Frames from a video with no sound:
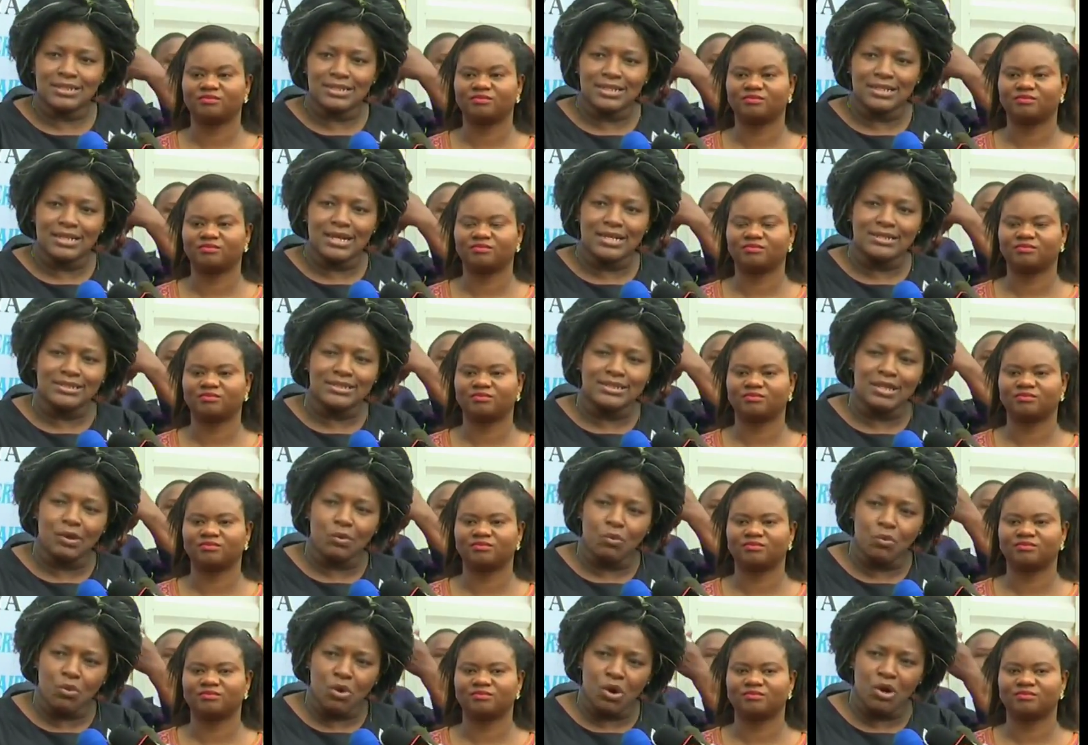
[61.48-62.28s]
Speaker 1: at
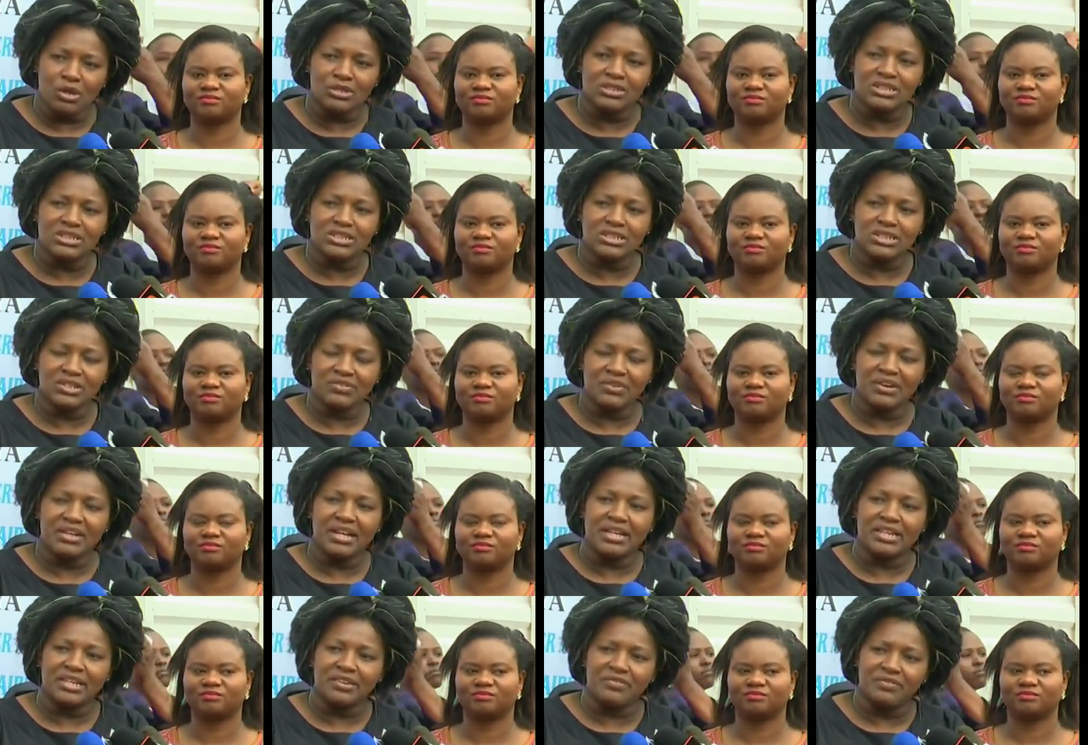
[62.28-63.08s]
the ward,
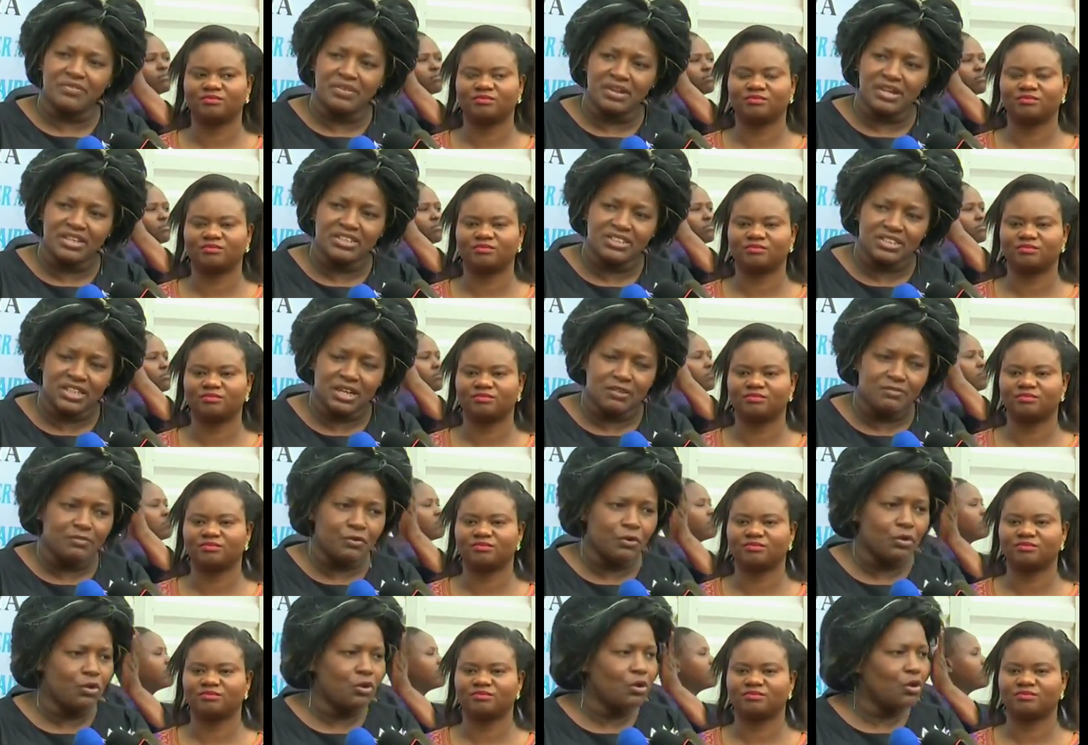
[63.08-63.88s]
even at the village
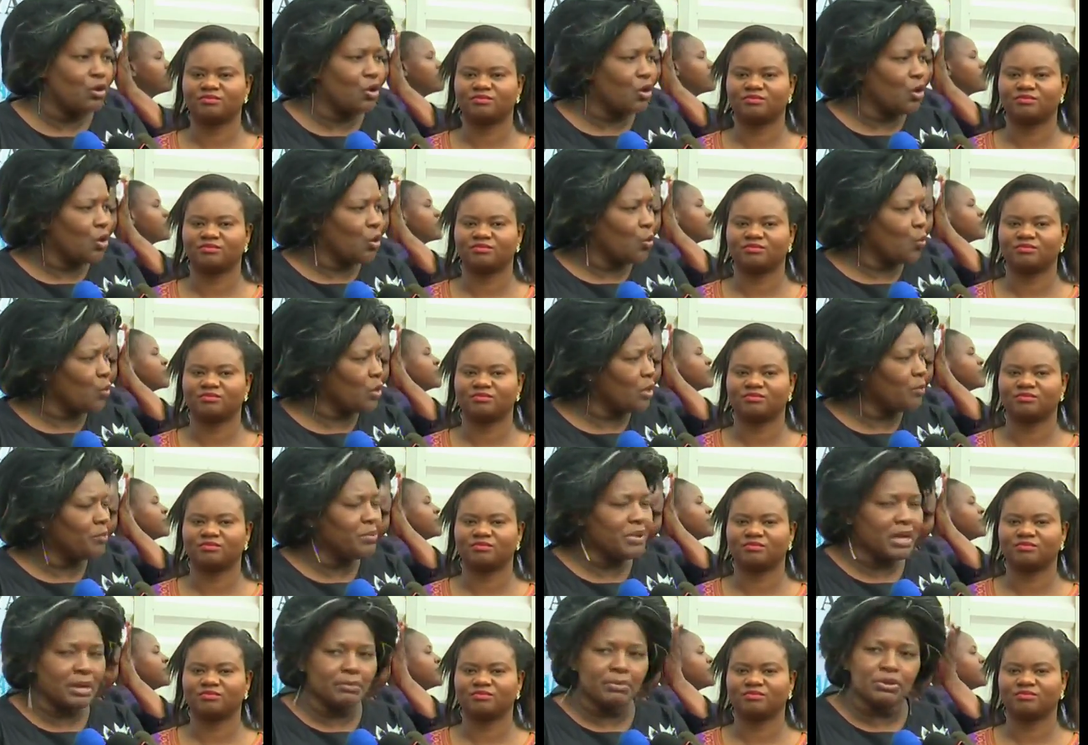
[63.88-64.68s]
level, will
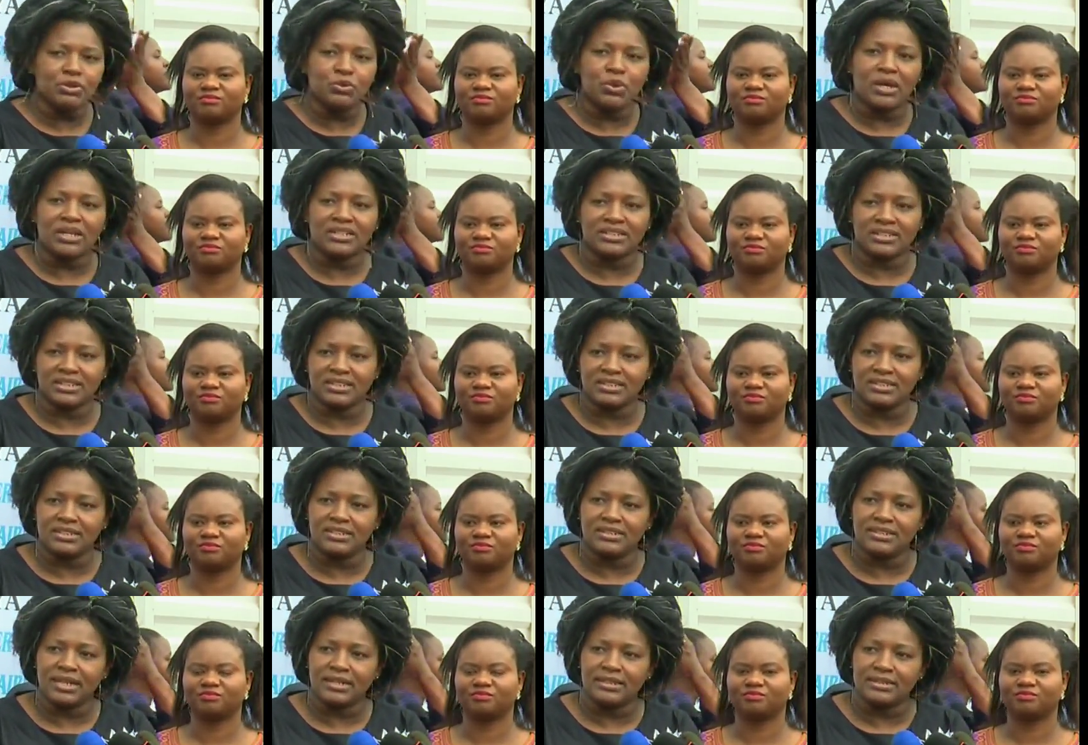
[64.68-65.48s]
be able to access
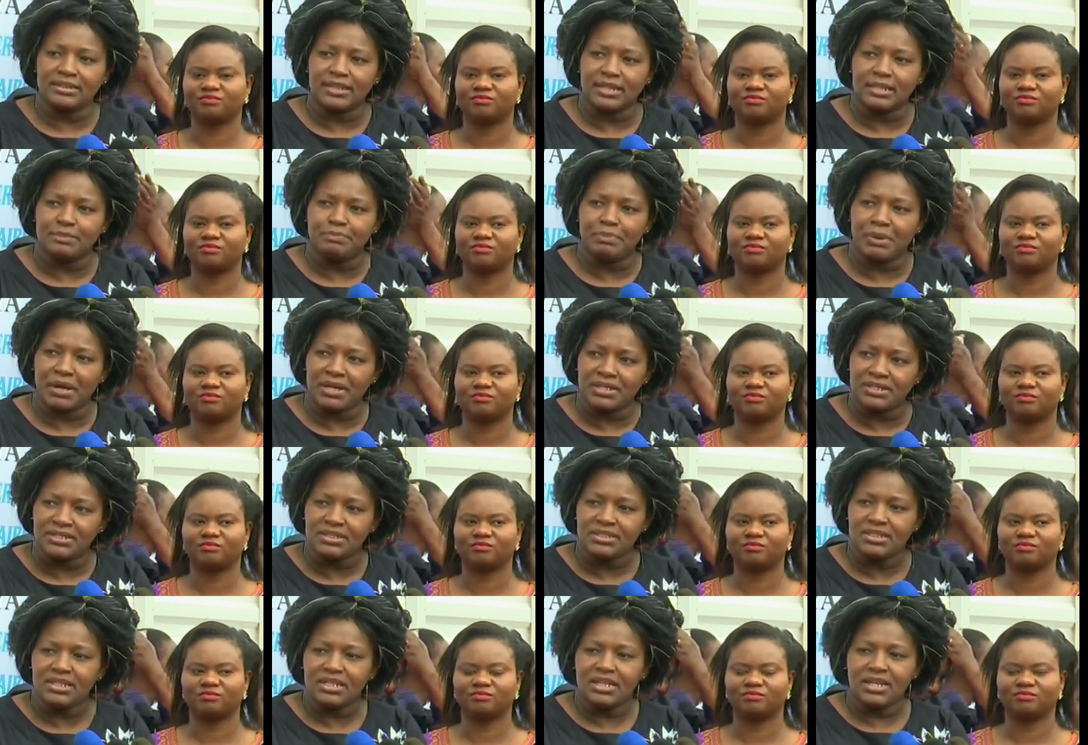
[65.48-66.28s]
the sanitary
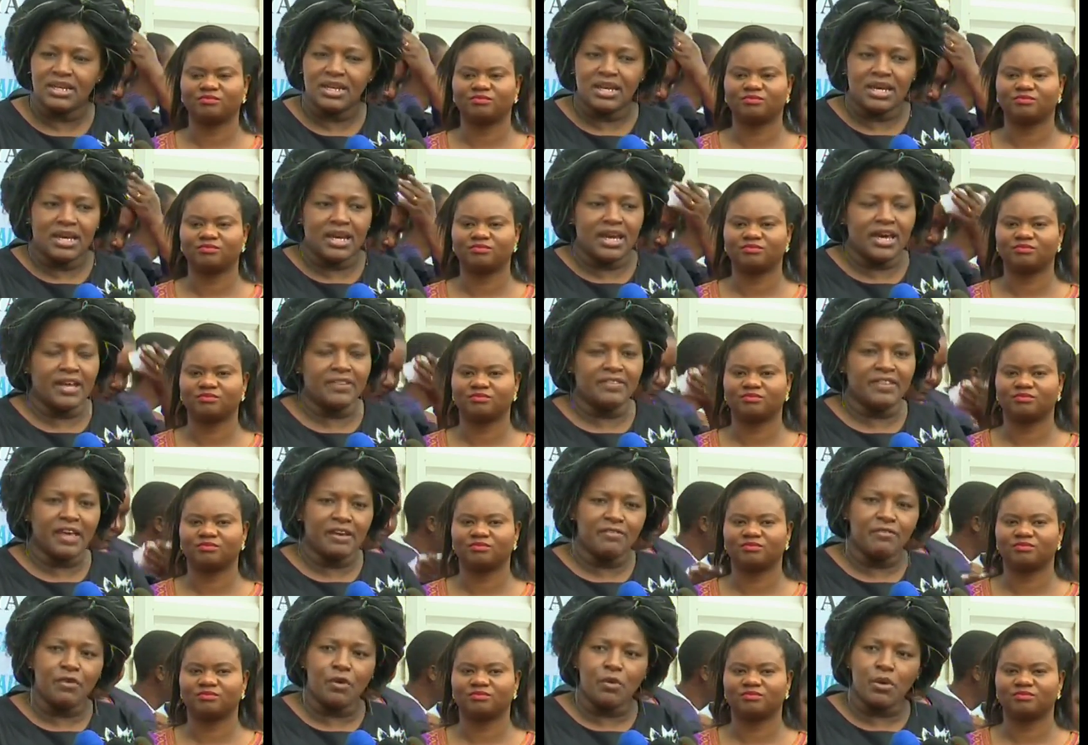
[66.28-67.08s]
pads, and
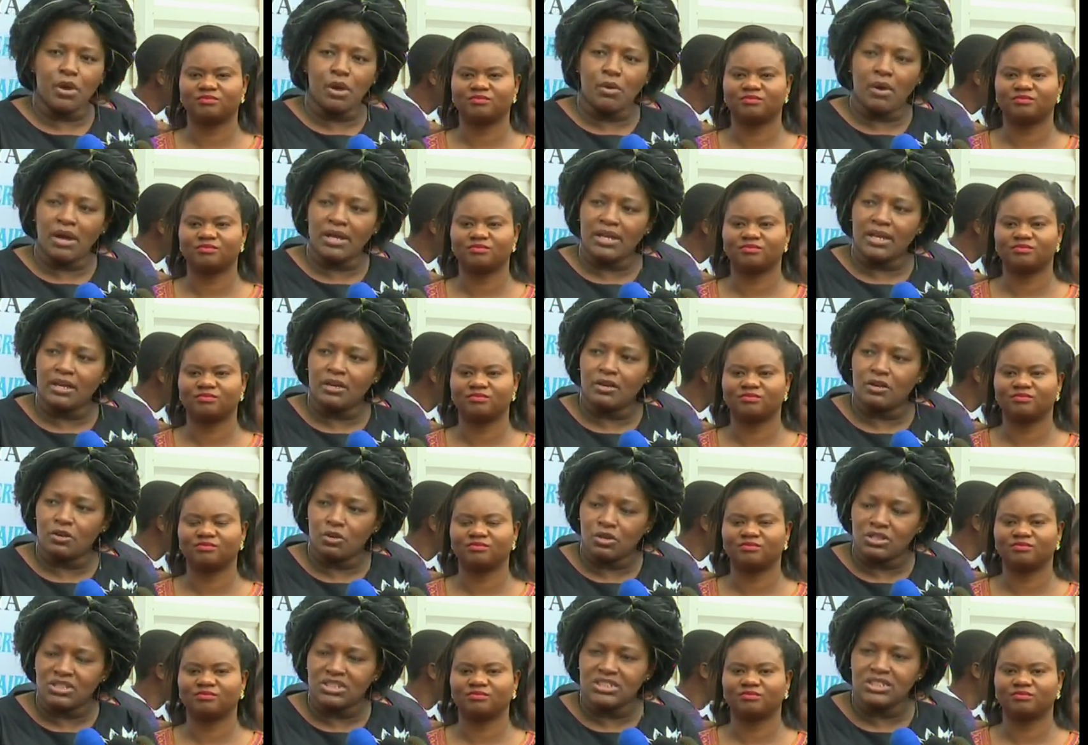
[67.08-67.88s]
therefore we are working
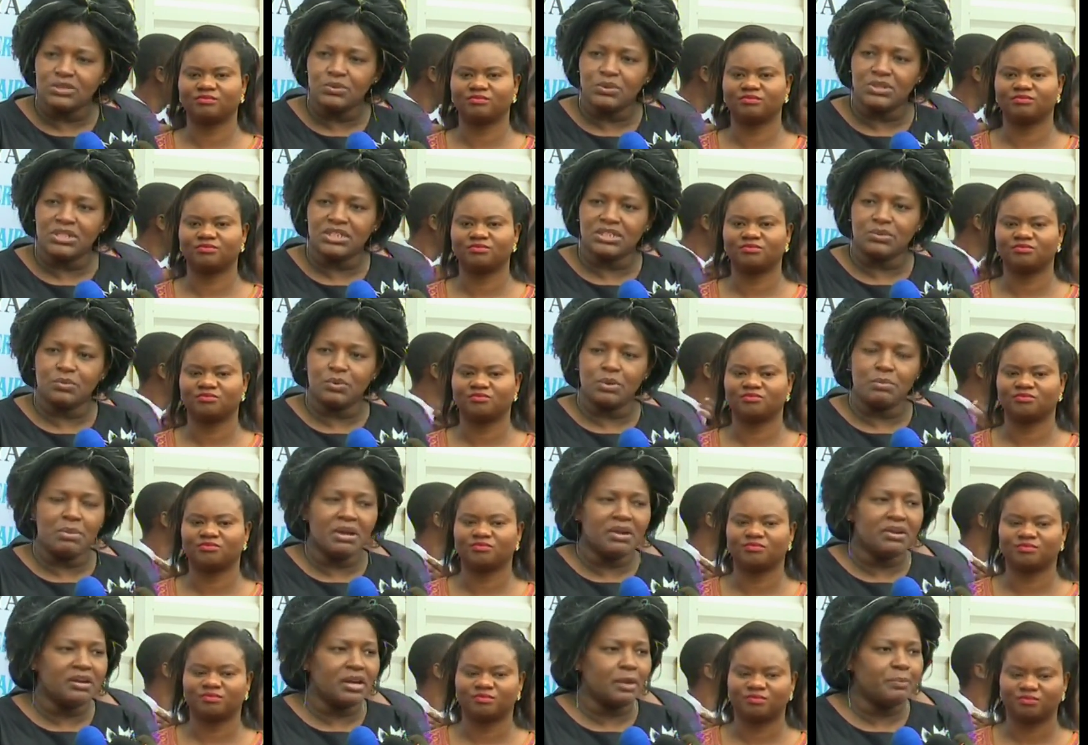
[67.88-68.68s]
closely with the
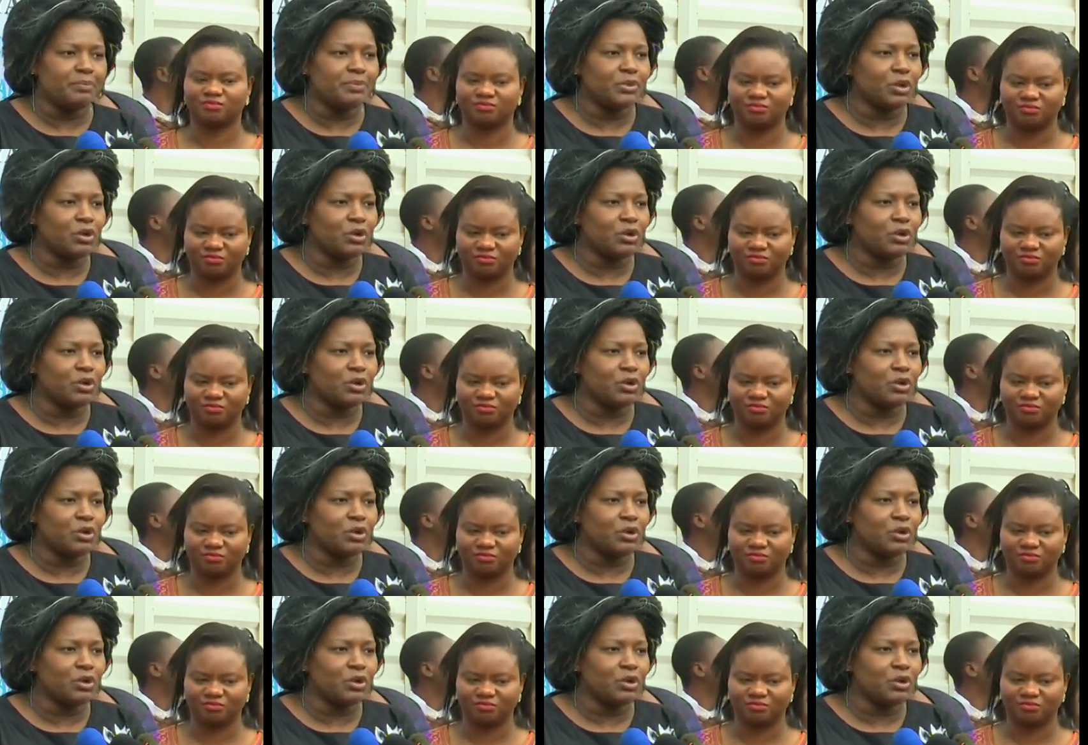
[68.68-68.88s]
Women Reps